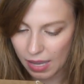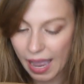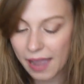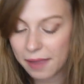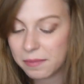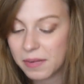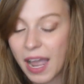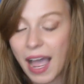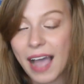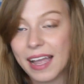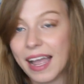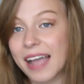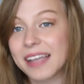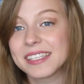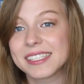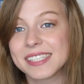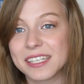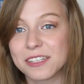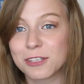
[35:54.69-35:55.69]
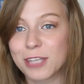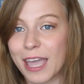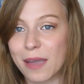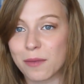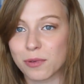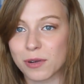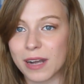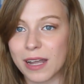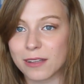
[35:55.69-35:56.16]
I still
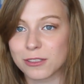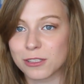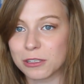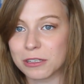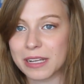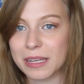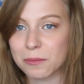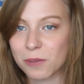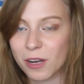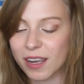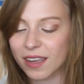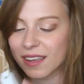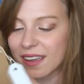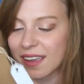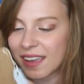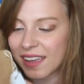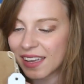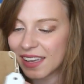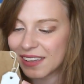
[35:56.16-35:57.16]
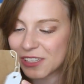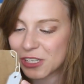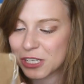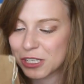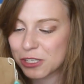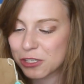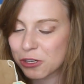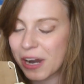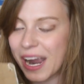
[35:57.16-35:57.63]
can't pronounce your name right.
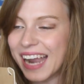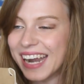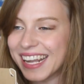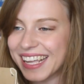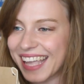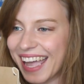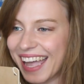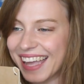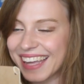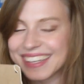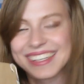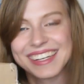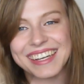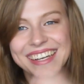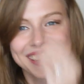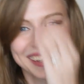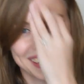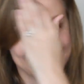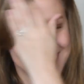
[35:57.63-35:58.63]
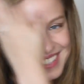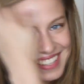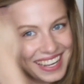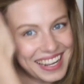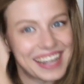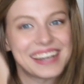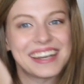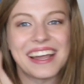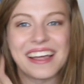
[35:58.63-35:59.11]
She's tried again. There's
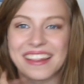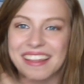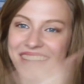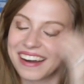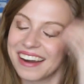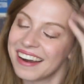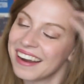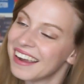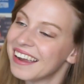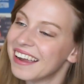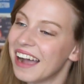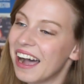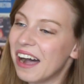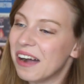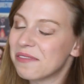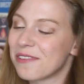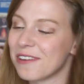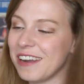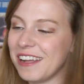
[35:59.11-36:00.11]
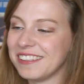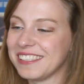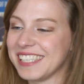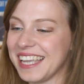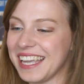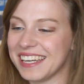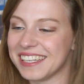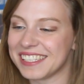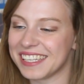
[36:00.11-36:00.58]
like another
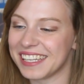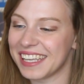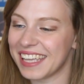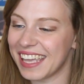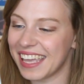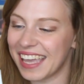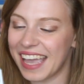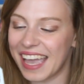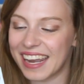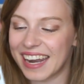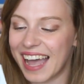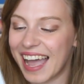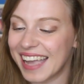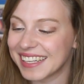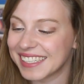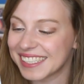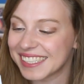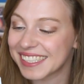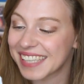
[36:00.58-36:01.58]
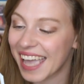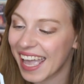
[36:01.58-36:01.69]
pronunciation key, and I just